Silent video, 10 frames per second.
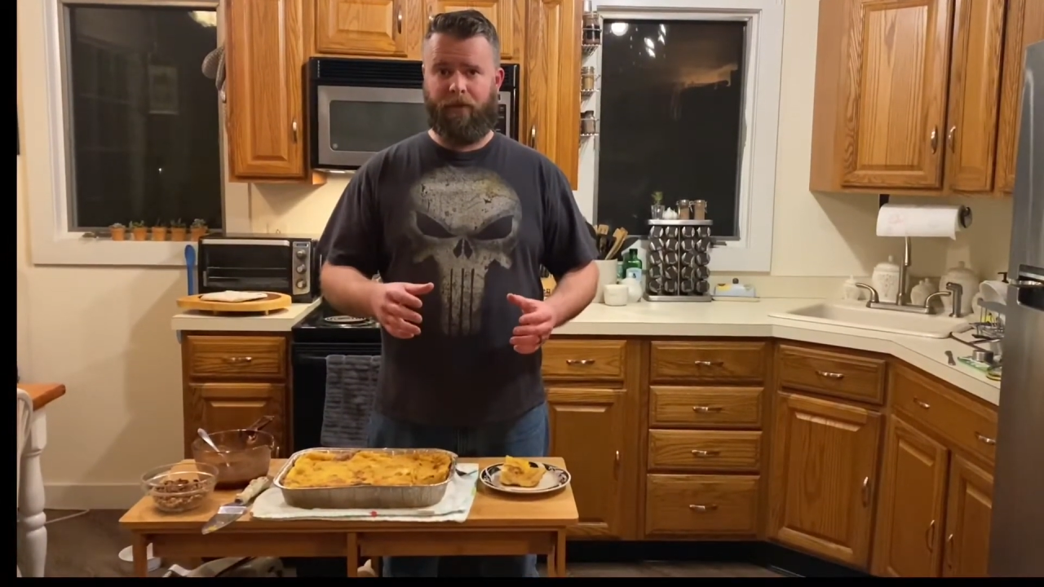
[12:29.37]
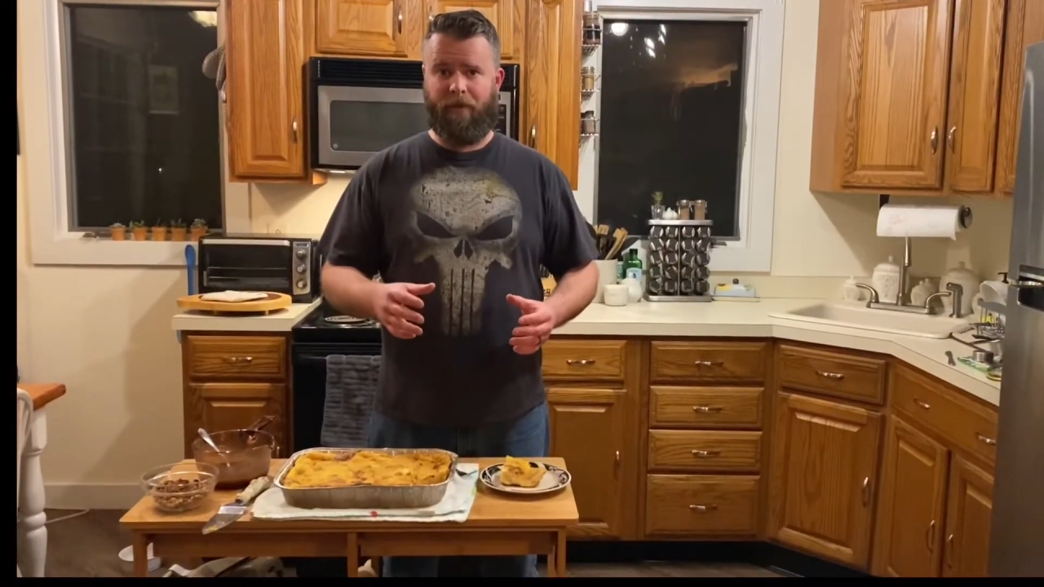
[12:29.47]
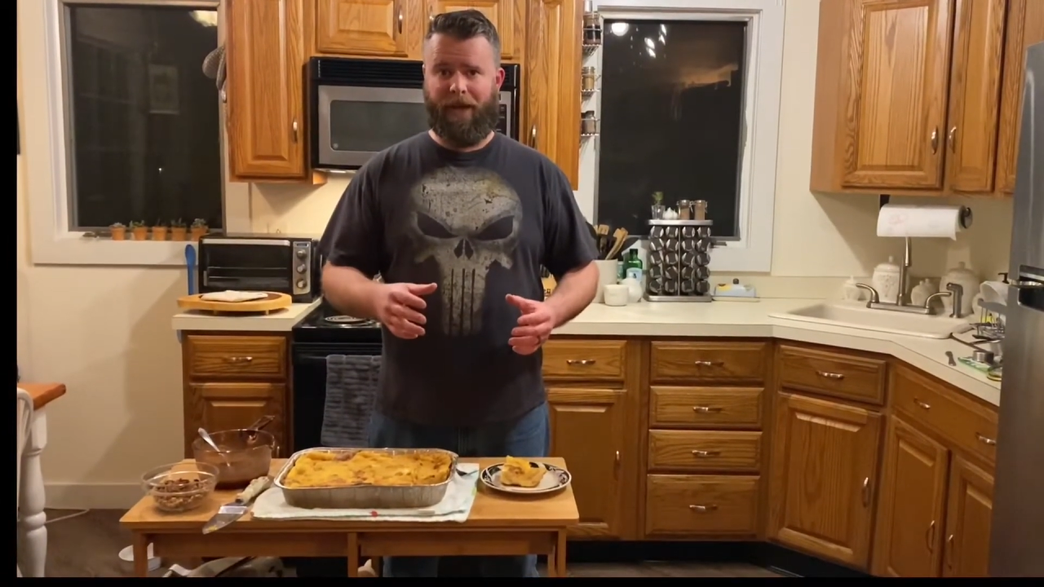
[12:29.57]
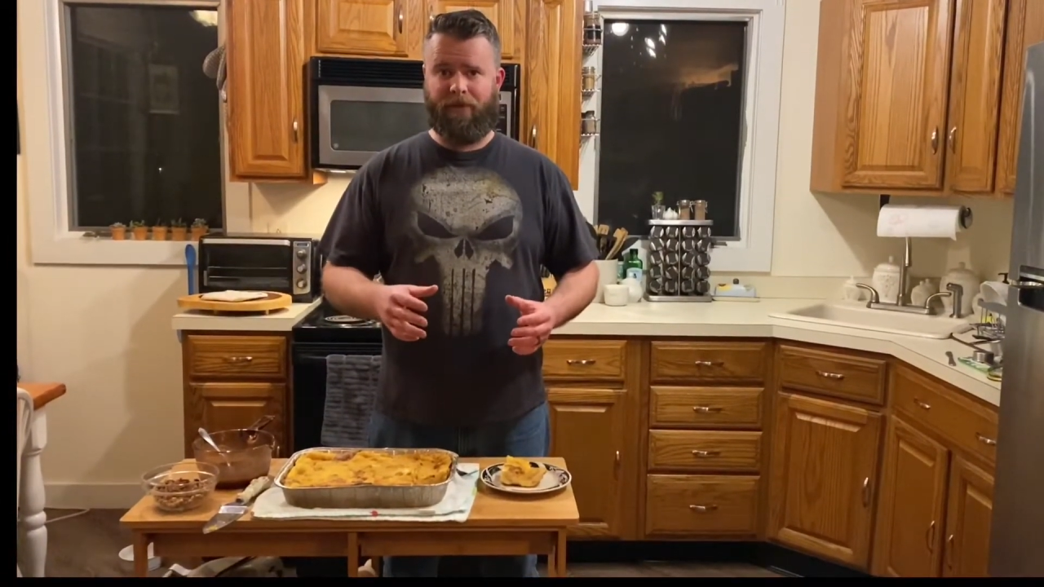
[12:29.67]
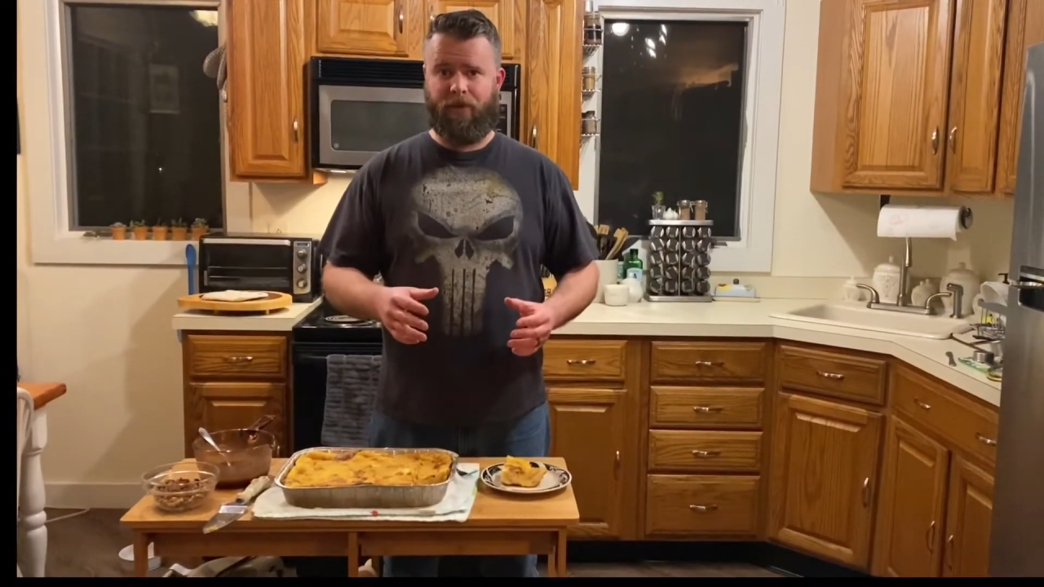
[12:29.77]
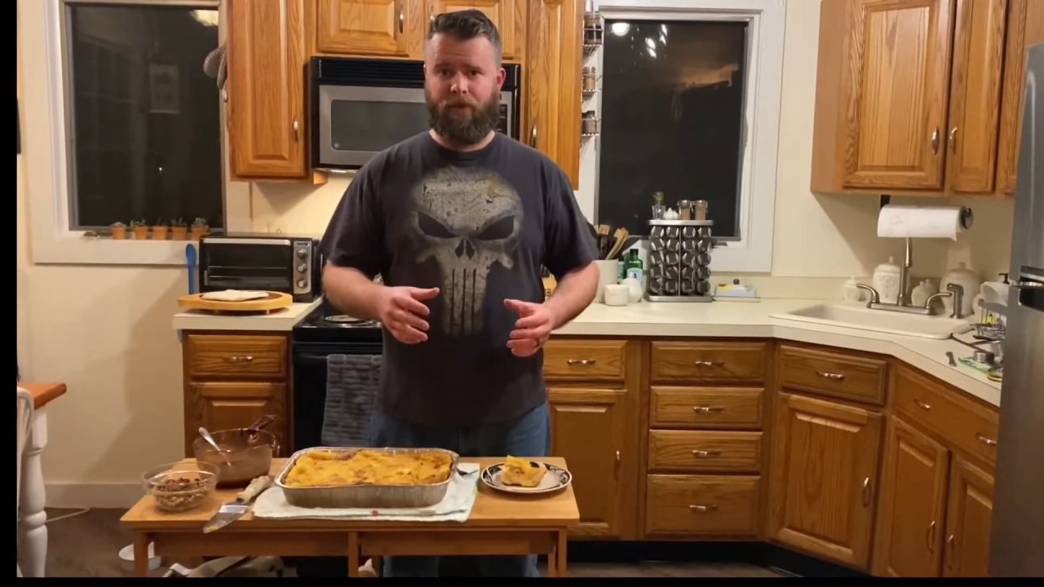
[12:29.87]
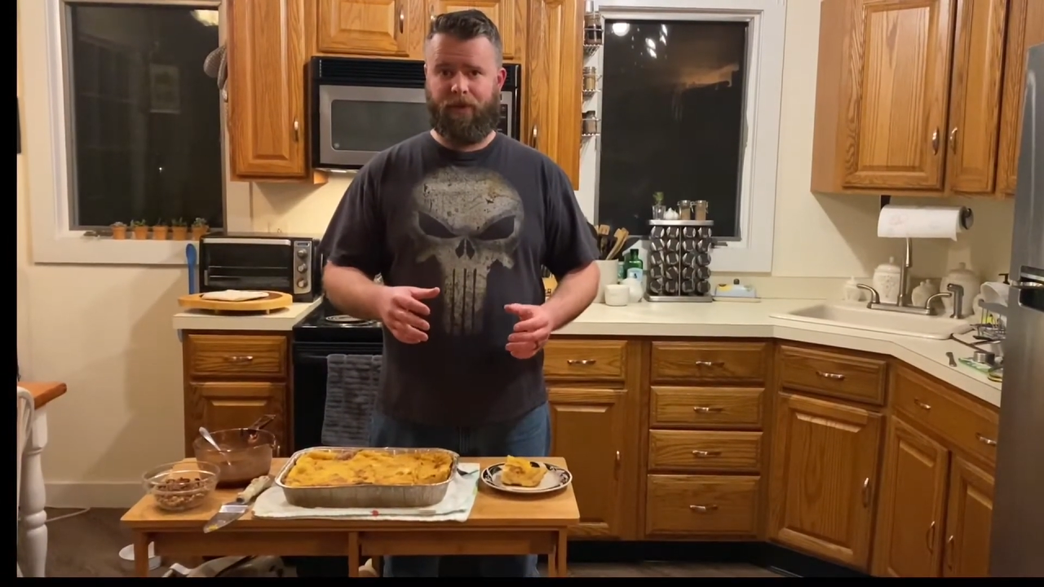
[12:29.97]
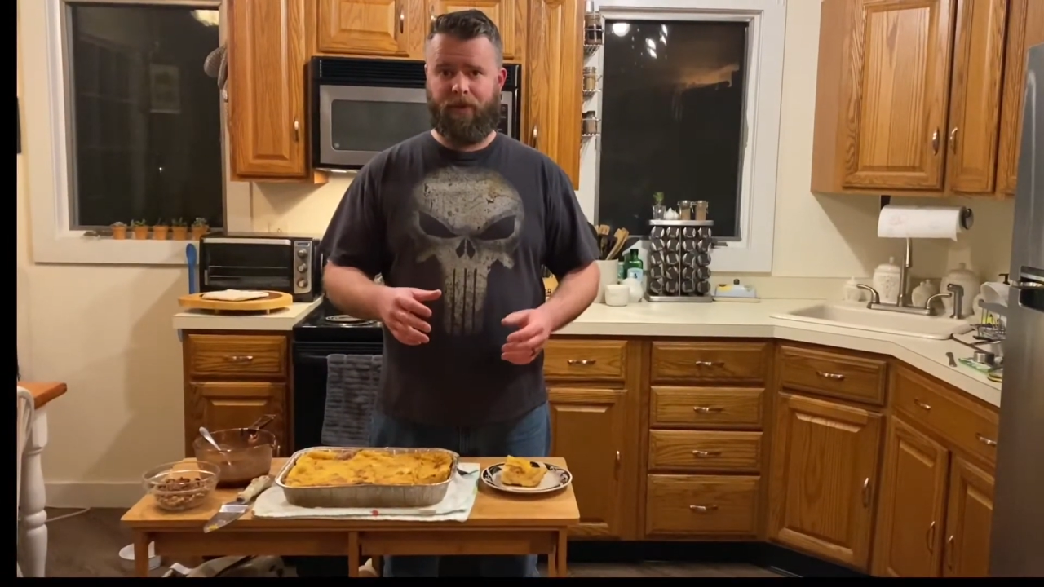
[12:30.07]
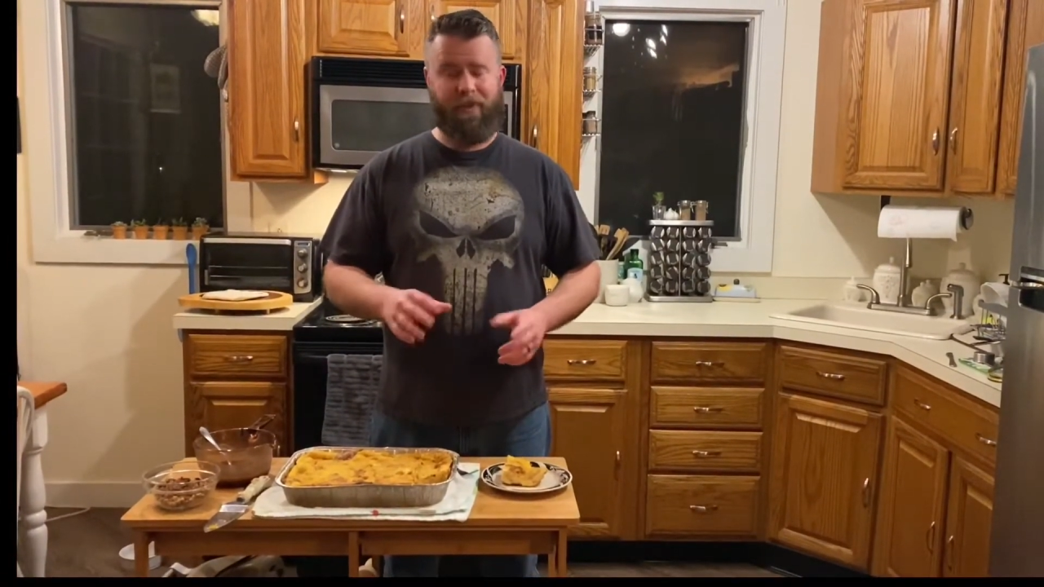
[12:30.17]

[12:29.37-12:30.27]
Massachusetts.